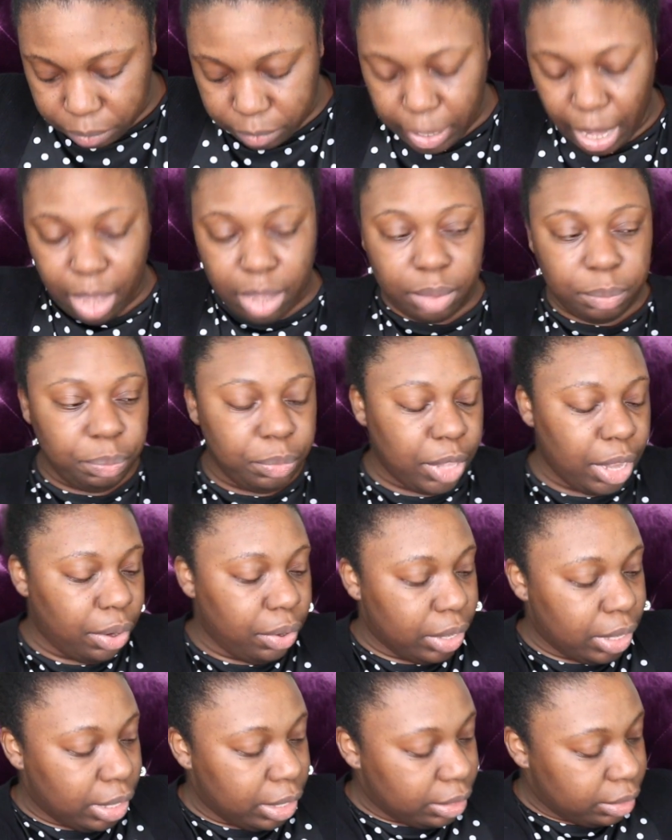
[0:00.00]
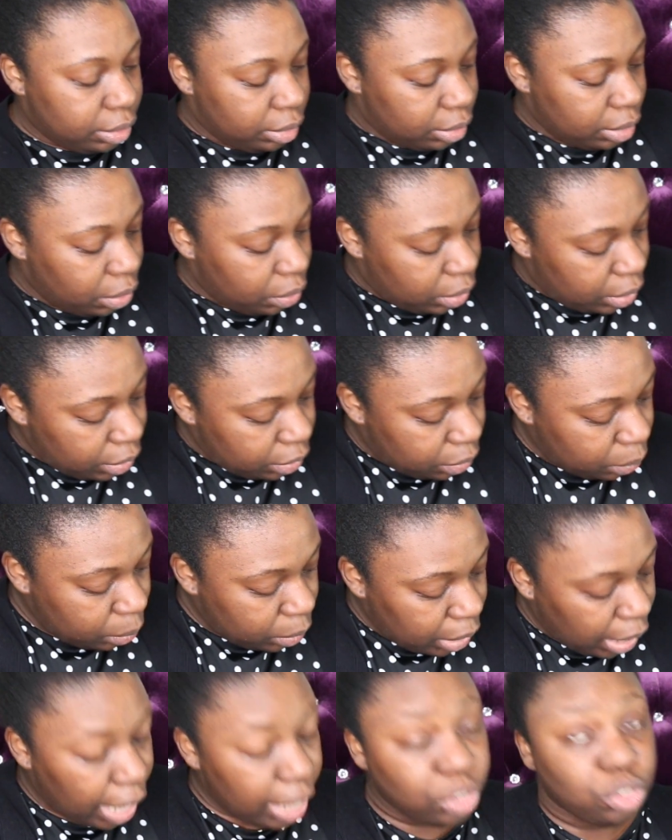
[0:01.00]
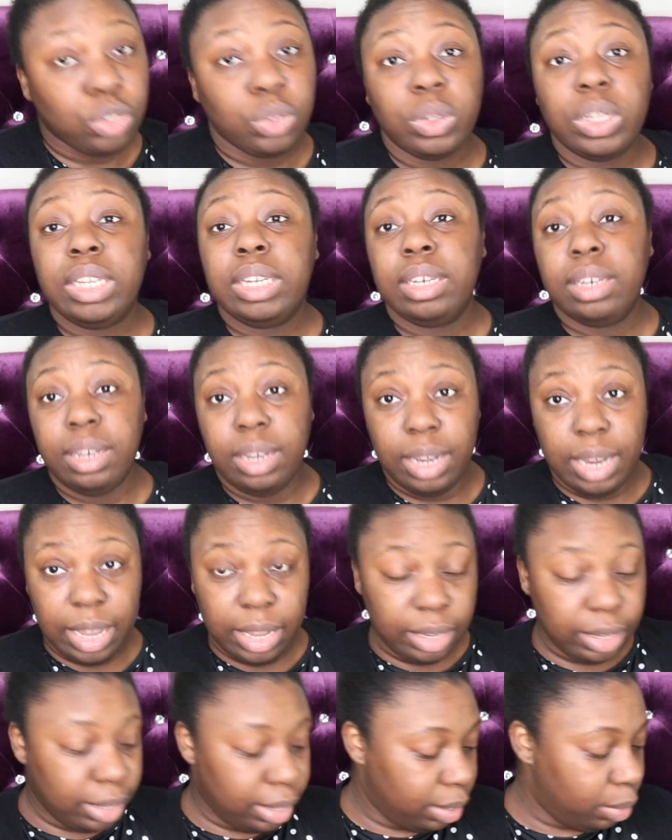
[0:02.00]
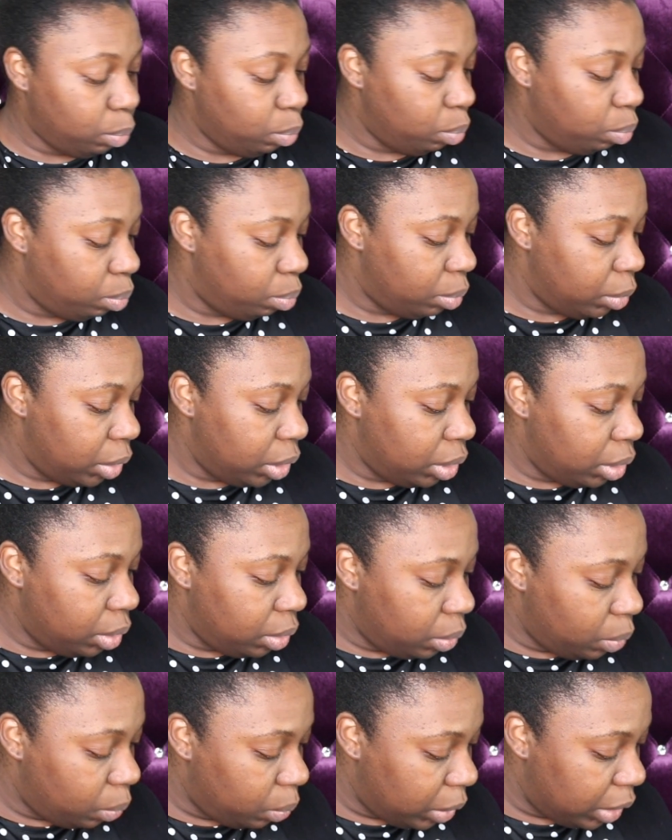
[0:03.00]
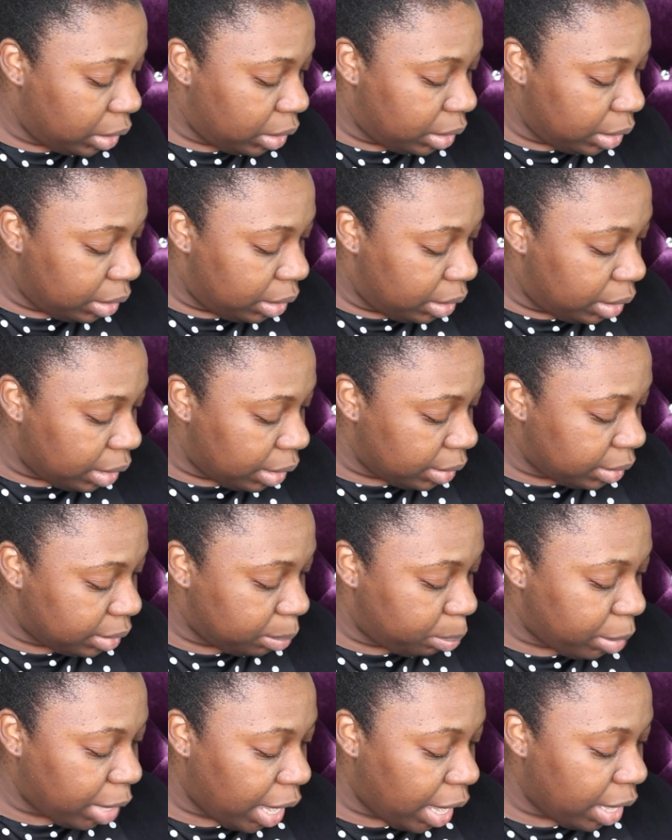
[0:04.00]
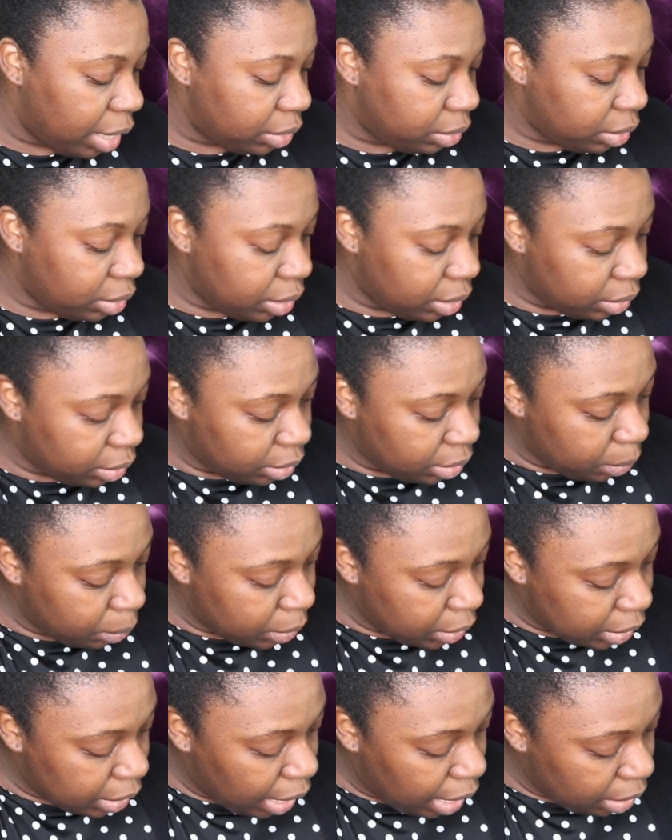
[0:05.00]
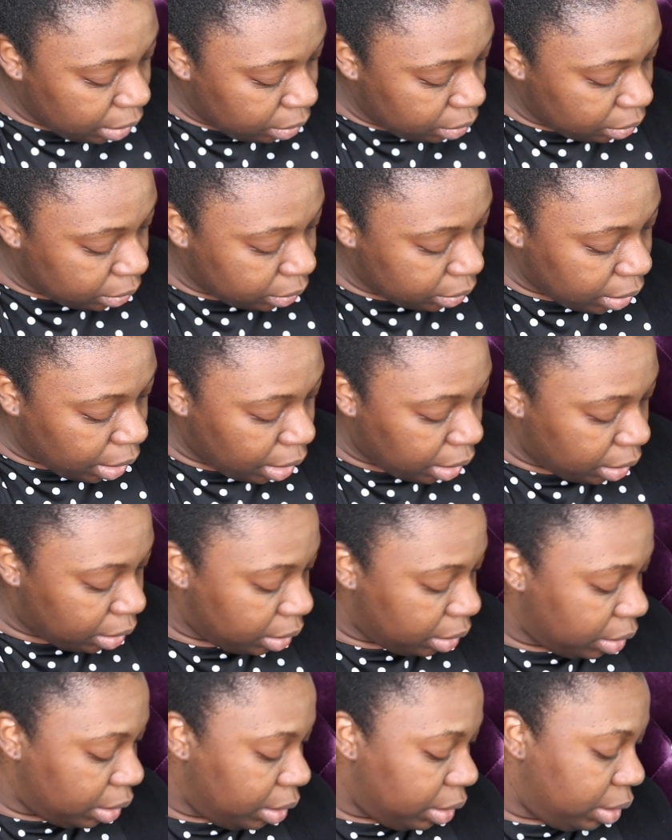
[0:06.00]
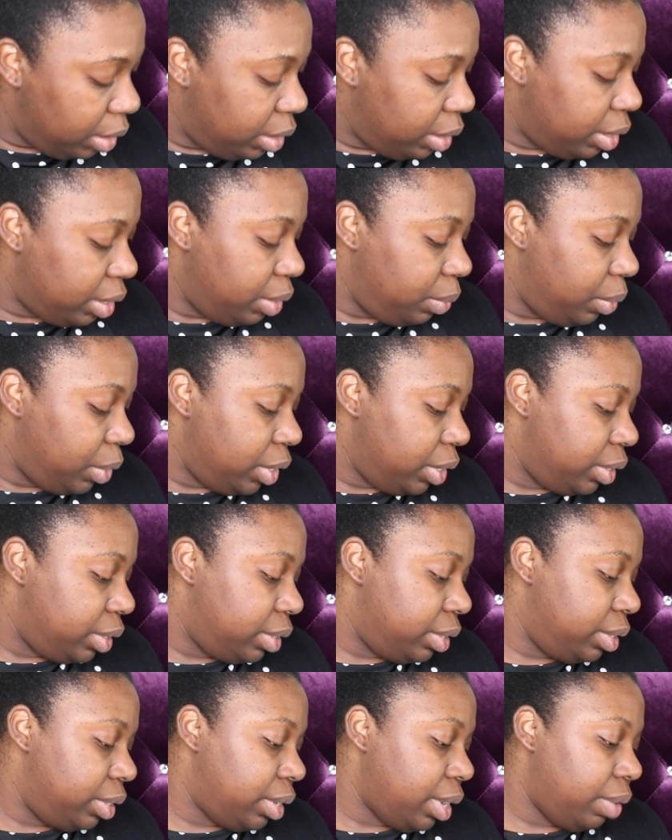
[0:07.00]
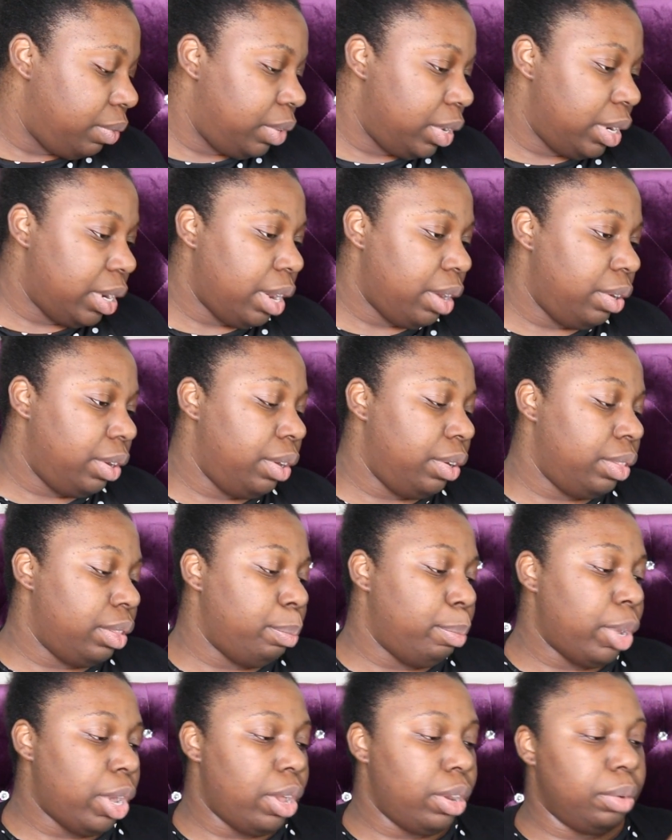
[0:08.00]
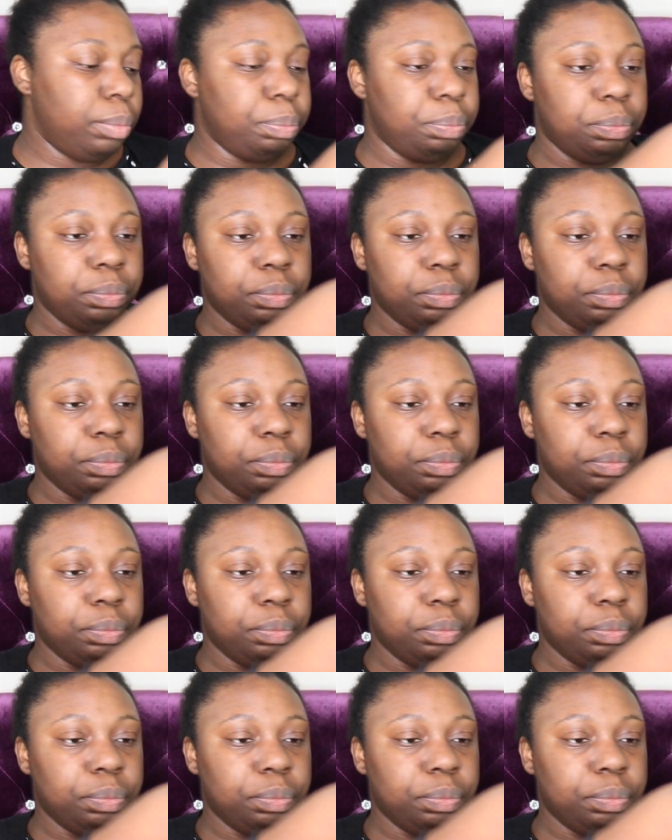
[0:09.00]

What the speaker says: Oh, there it is. So this one actually did come with the dust bag. So let's see what that looks like. I really stuffed it down here in the bottom.